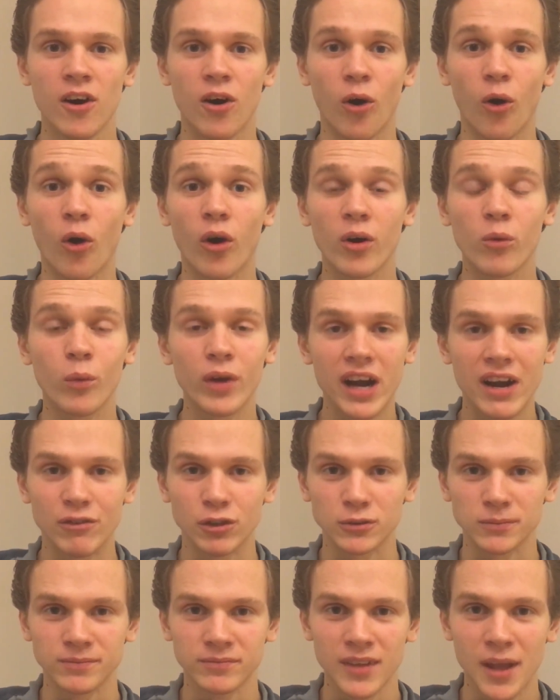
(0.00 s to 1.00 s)
or
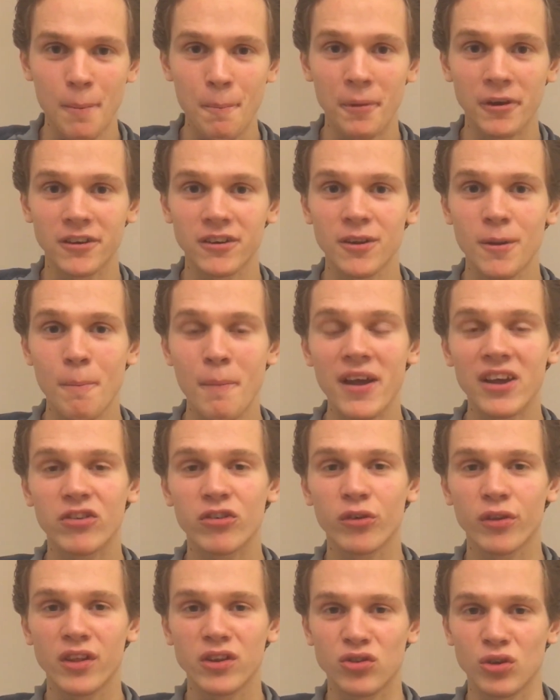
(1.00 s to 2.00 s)
whatever. But make
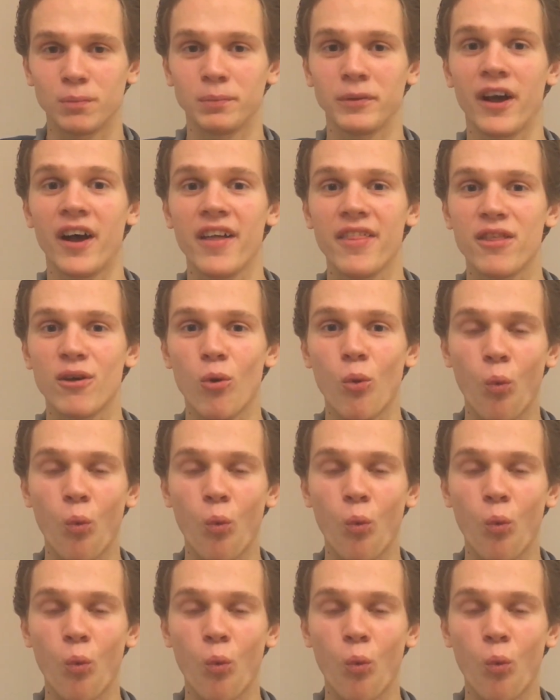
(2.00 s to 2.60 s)
sure that you apply the